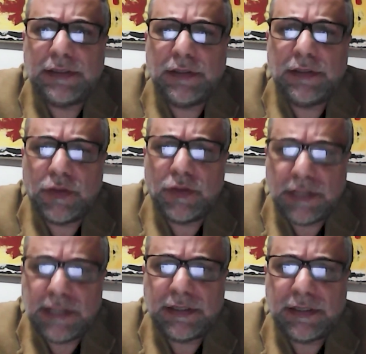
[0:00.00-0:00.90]

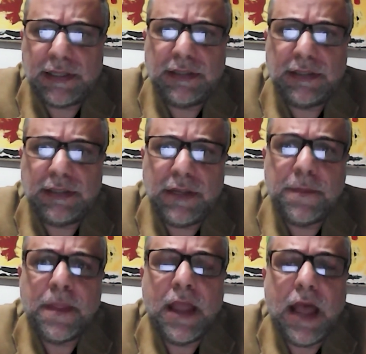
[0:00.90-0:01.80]
consistently
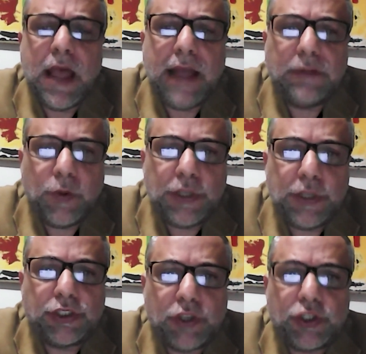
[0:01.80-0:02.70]
and
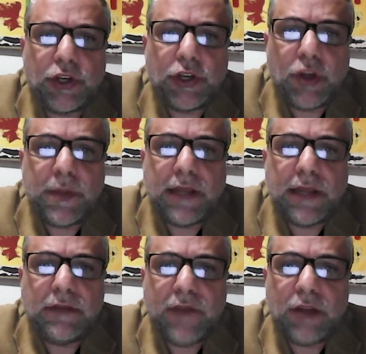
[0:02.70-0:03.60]
which socio-economic
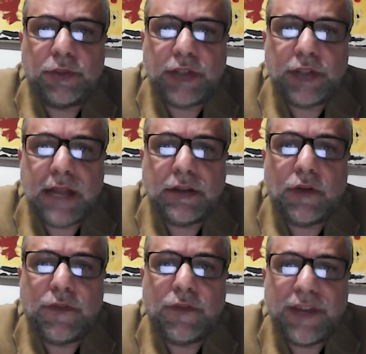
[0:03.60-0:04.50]
and environment rights
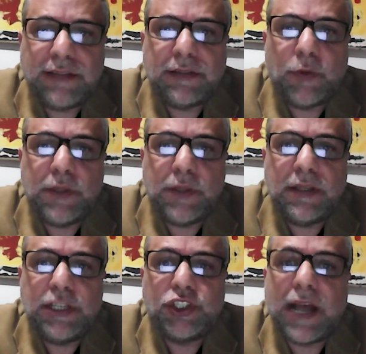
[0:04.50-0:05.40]
conflict with
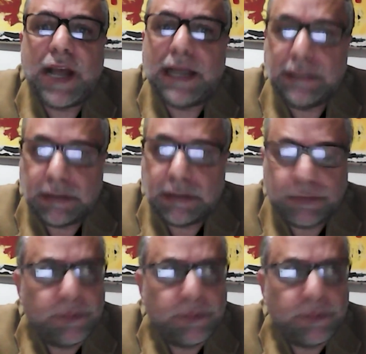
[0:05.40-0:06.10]
each other.